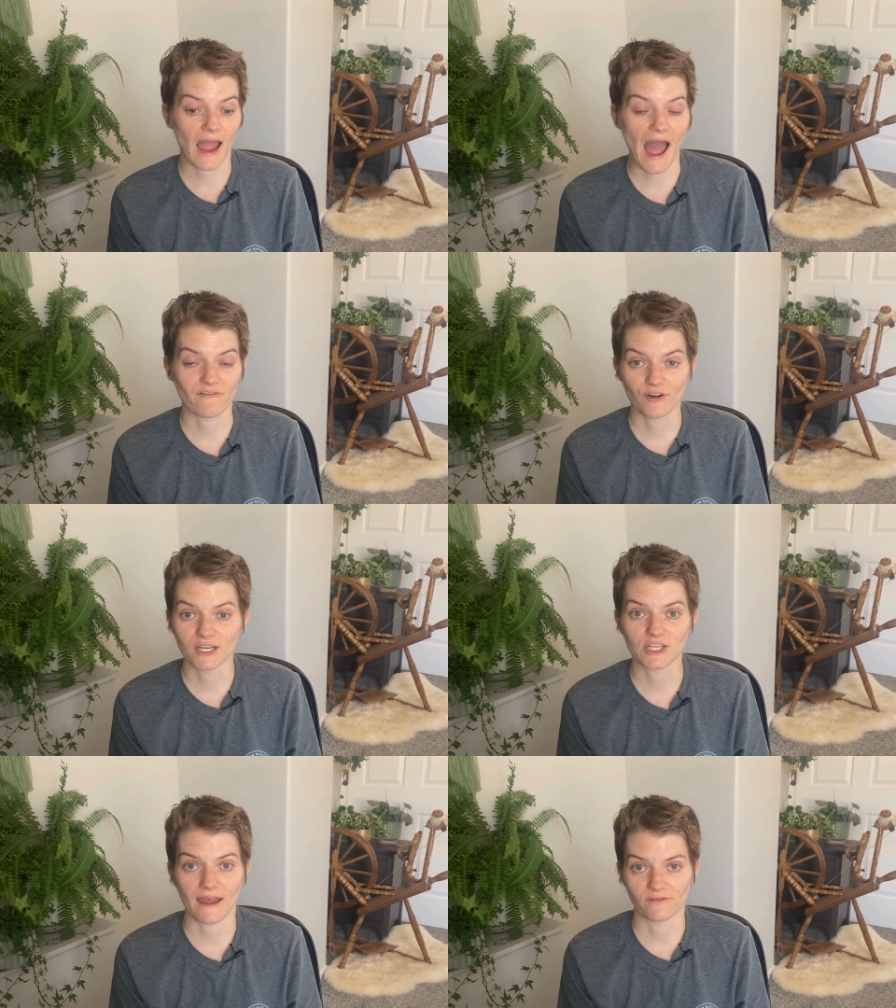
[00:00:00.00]

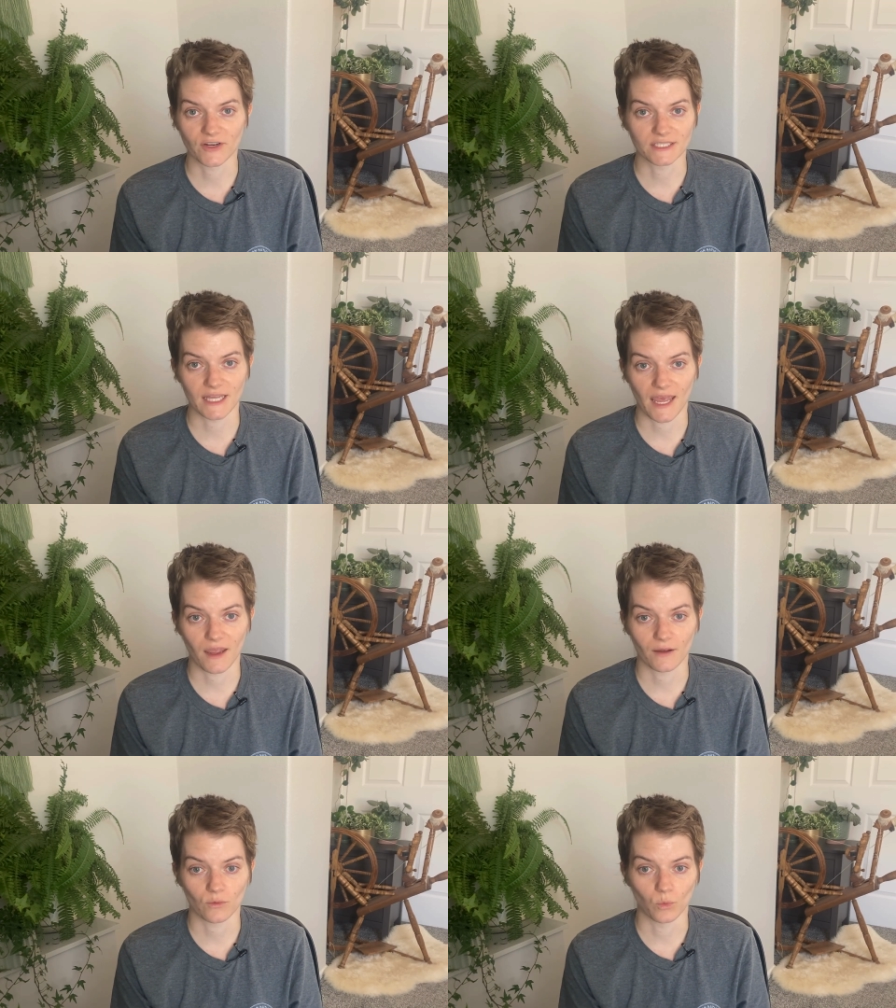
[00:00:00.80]
average
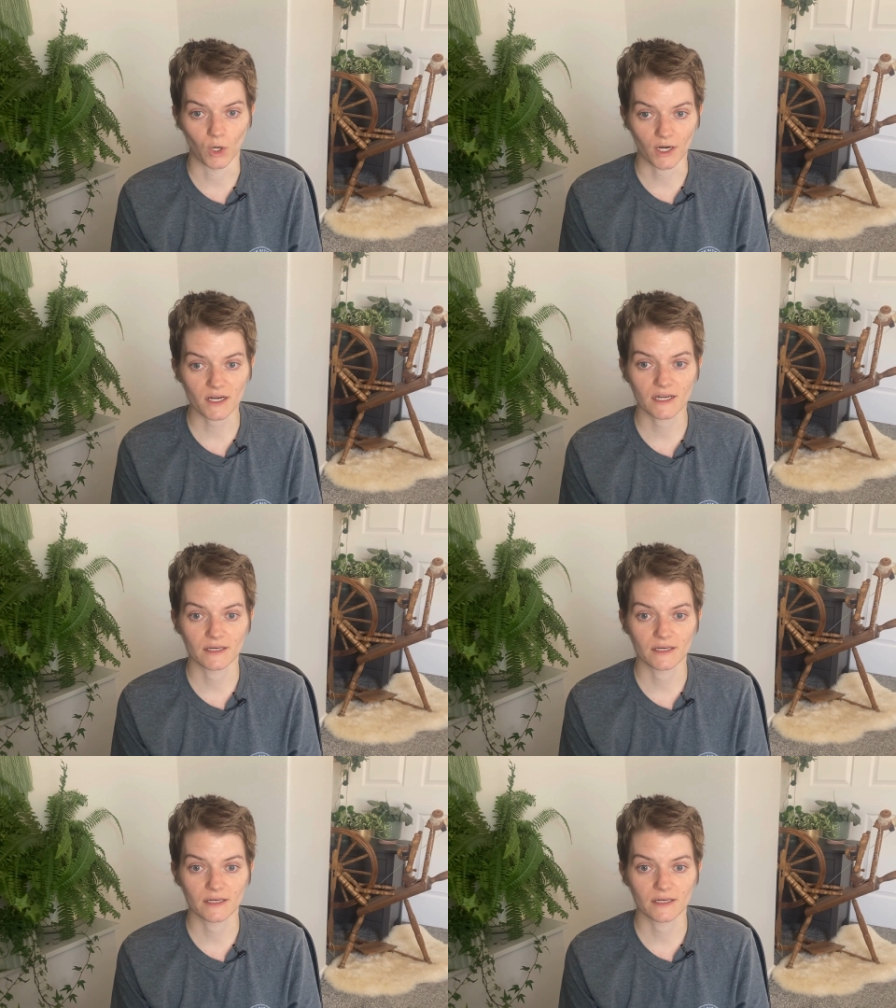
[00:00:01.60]
everyday work,